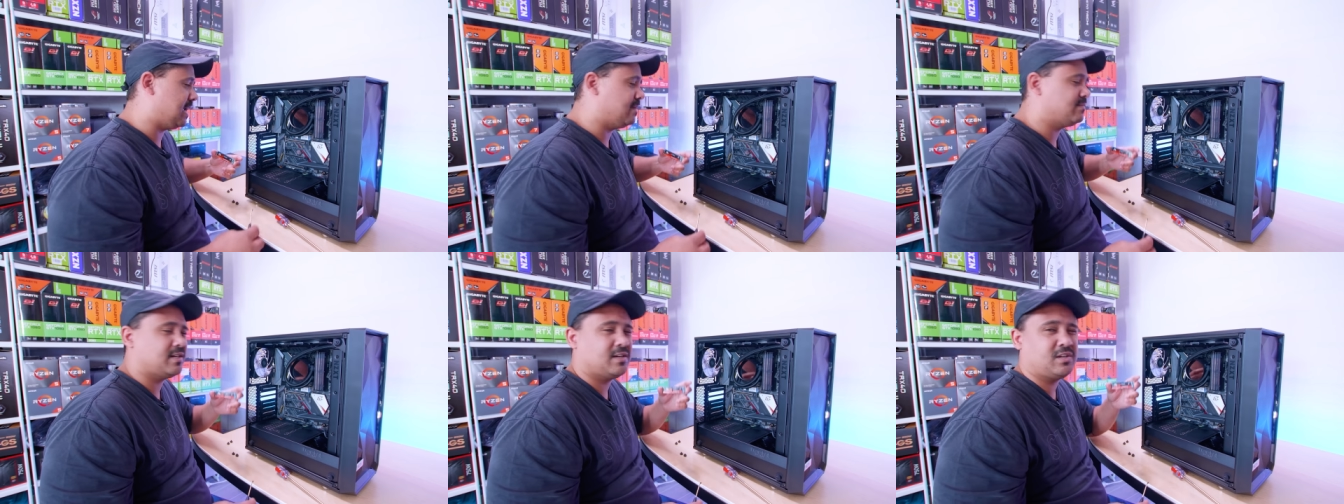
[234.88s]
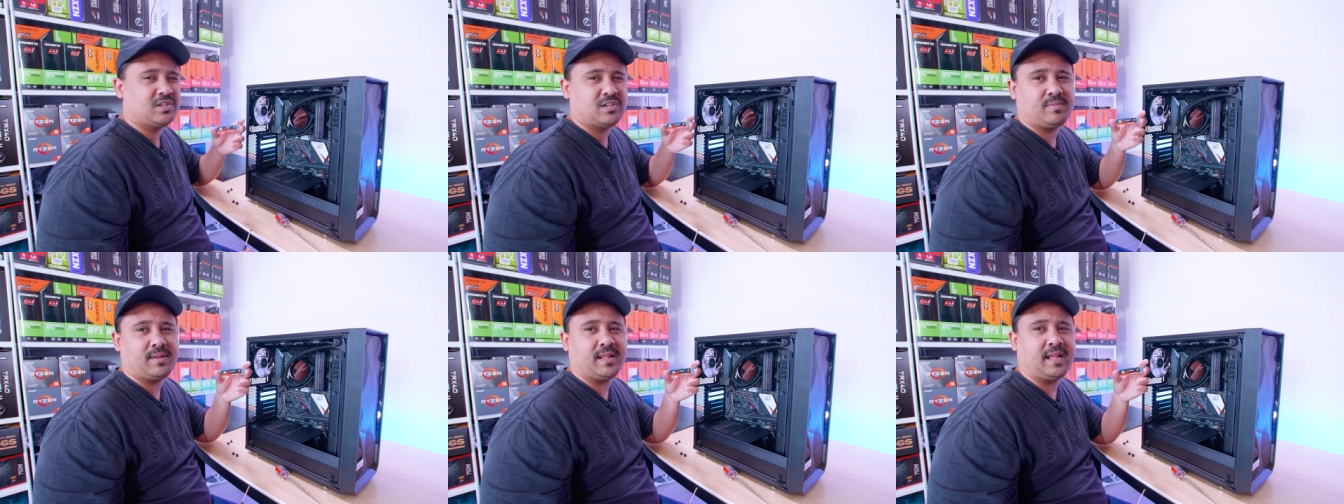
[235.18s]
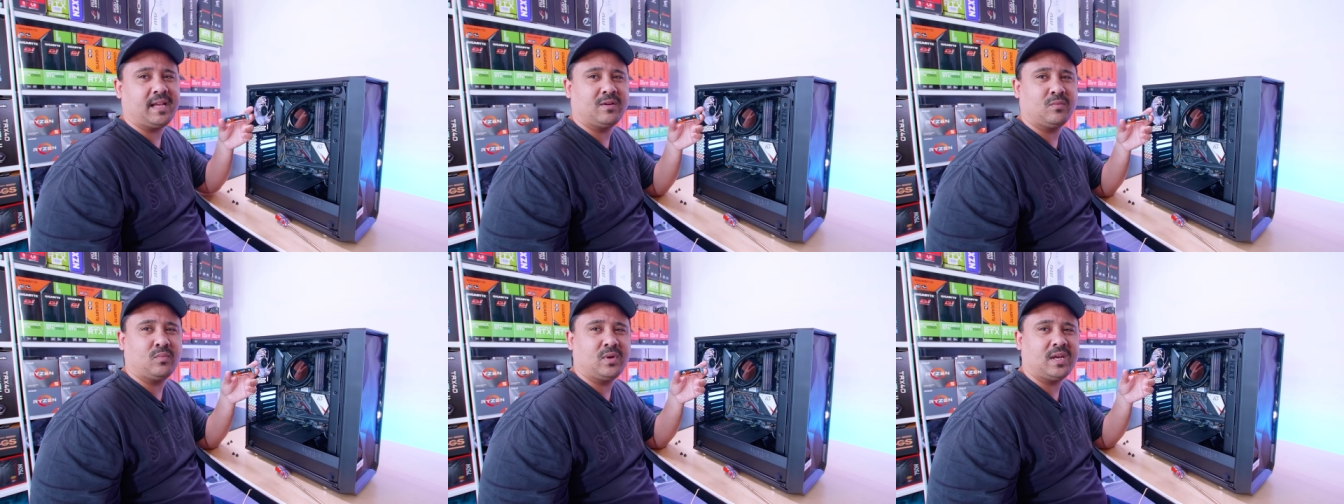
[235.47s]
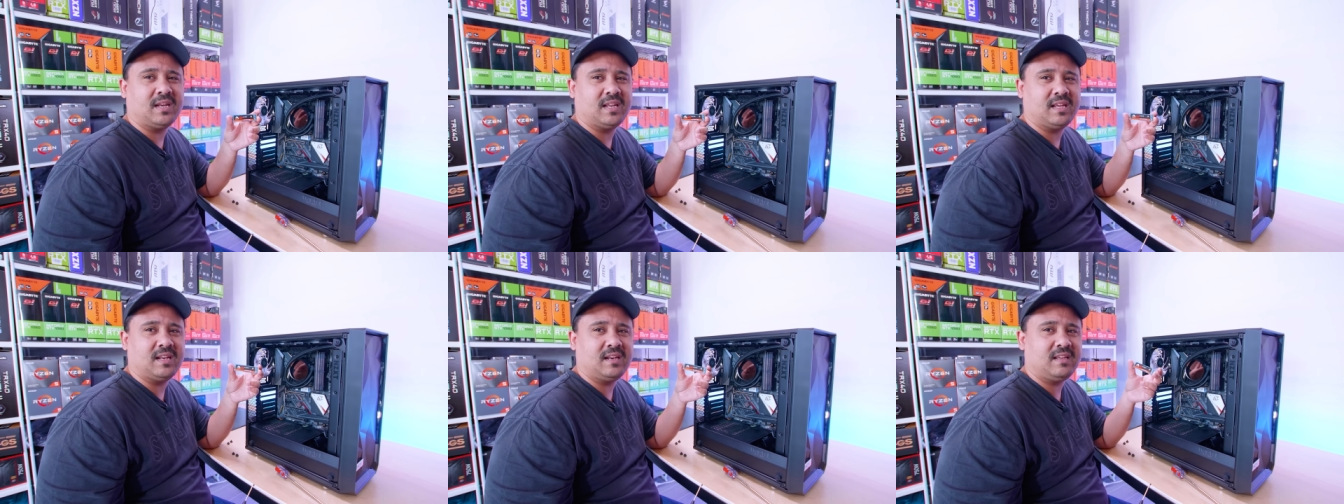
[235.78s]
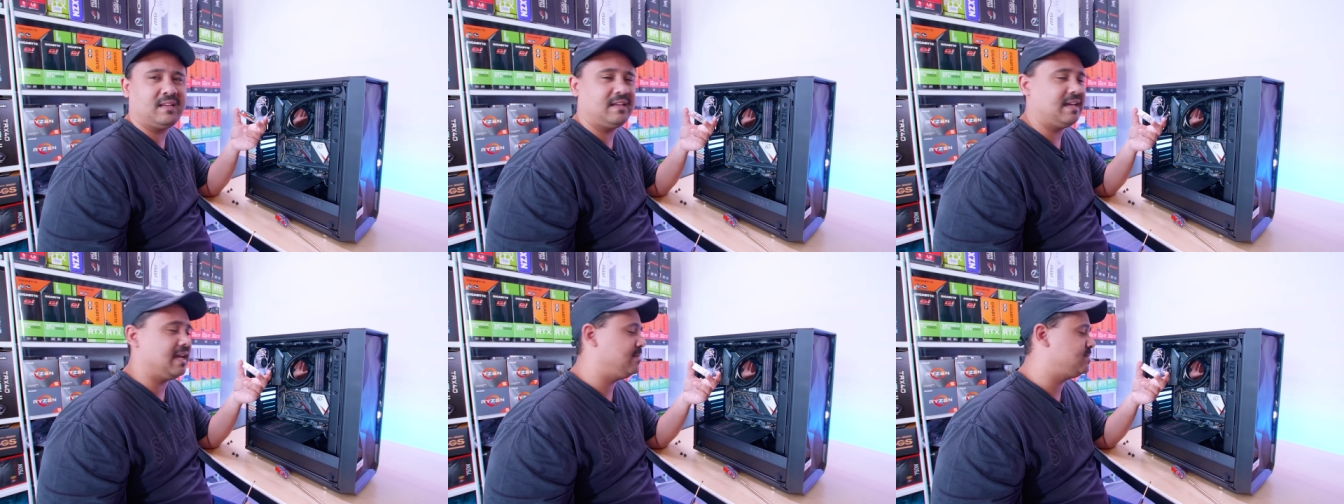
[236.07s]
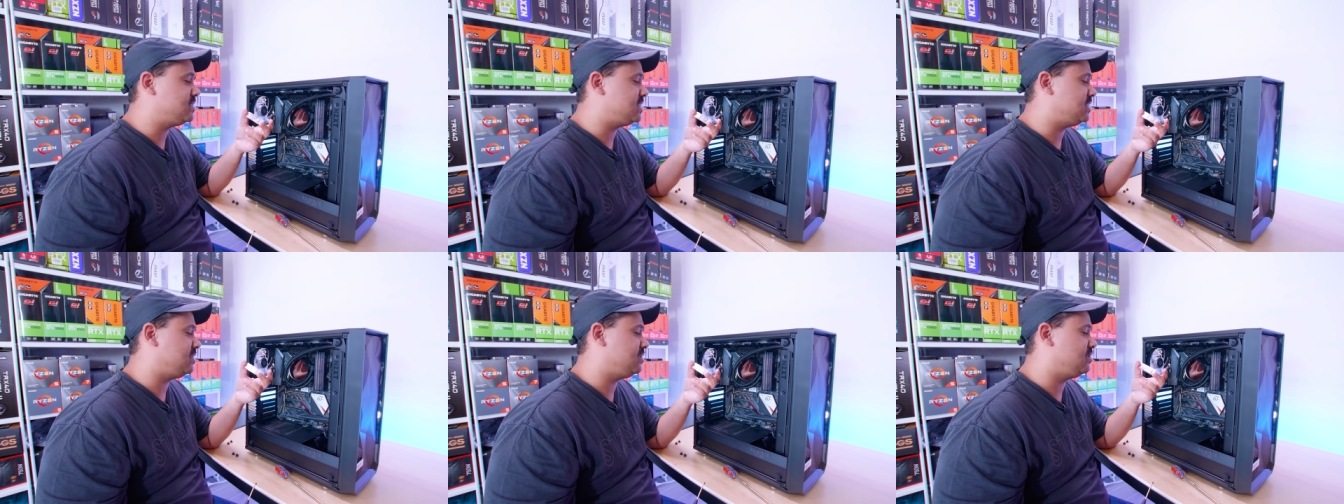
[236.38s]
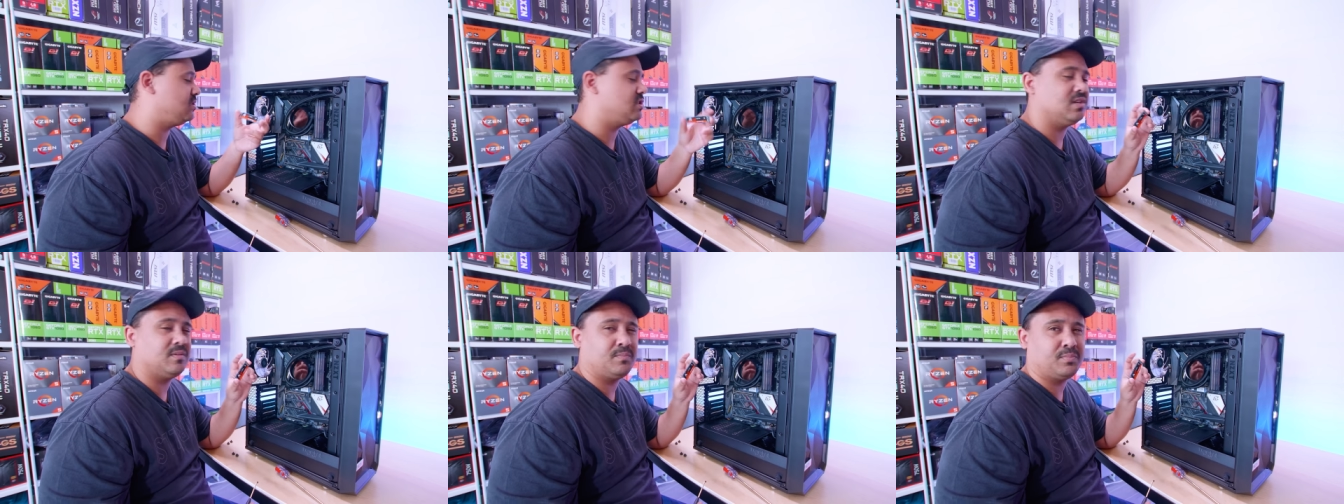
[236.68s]
games, I usually play like weird indie games, and they're
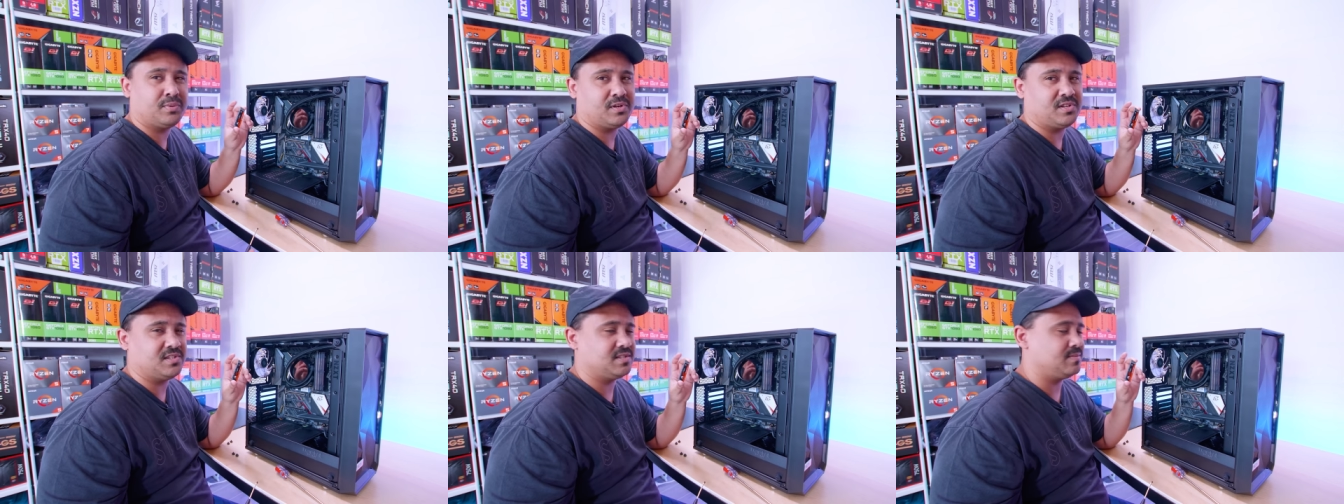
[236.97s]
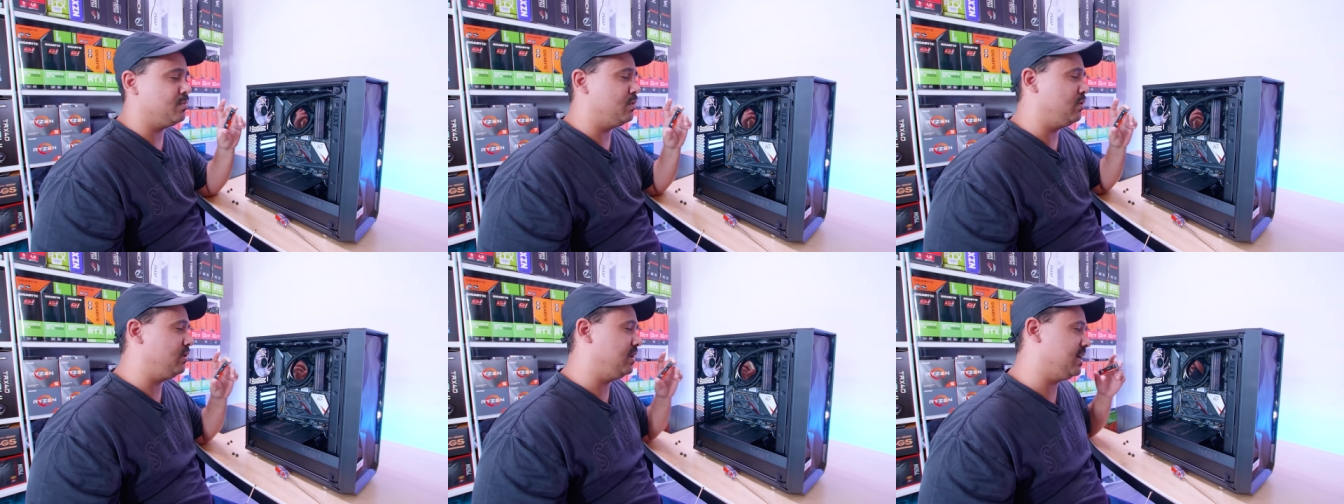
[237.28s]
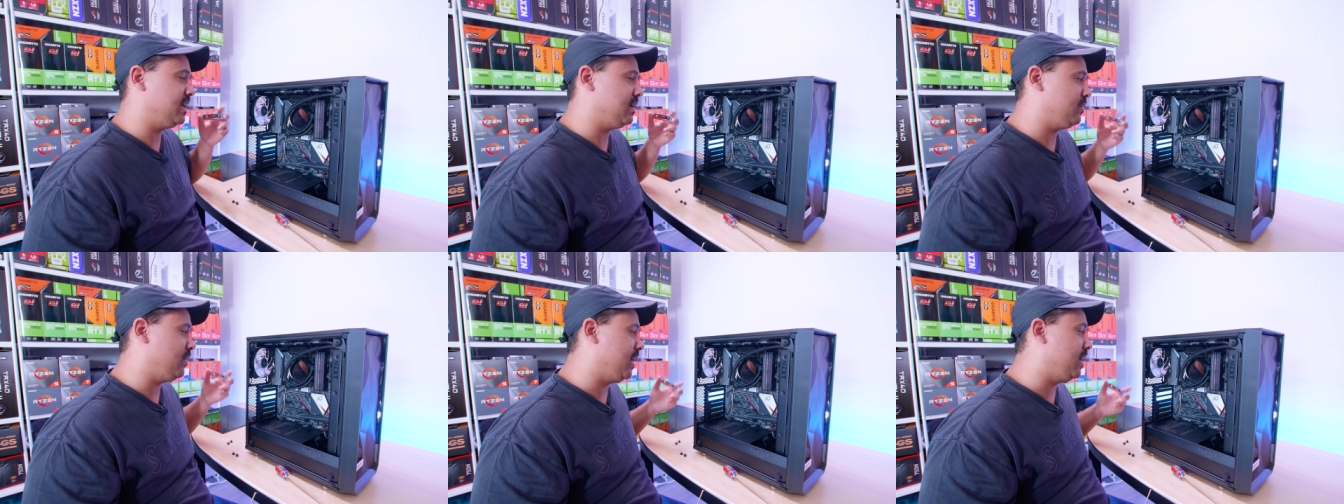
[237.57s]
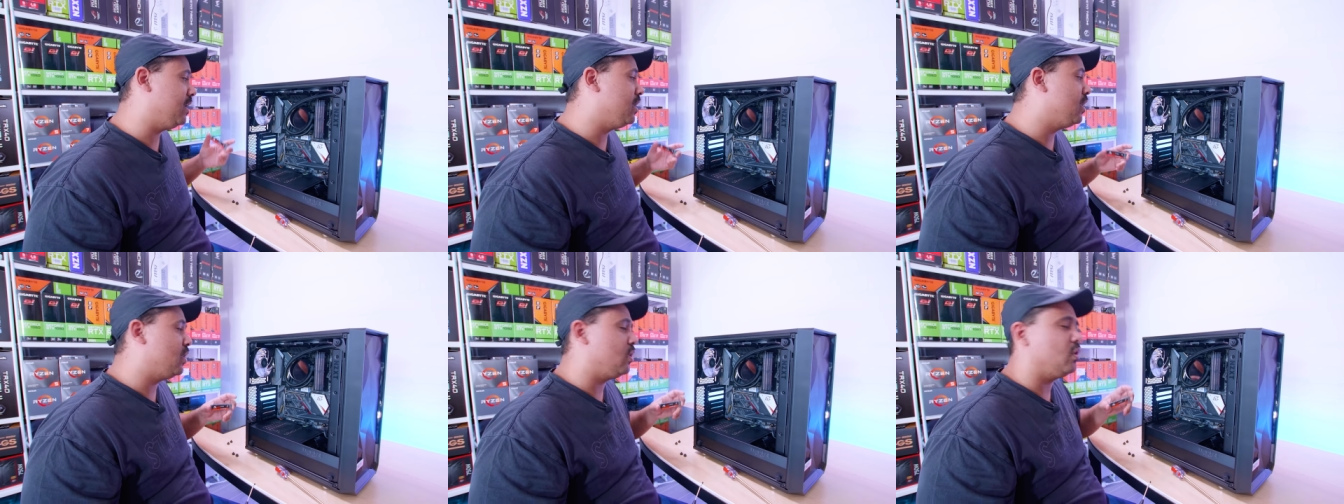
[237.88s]
usually pretty small anyway,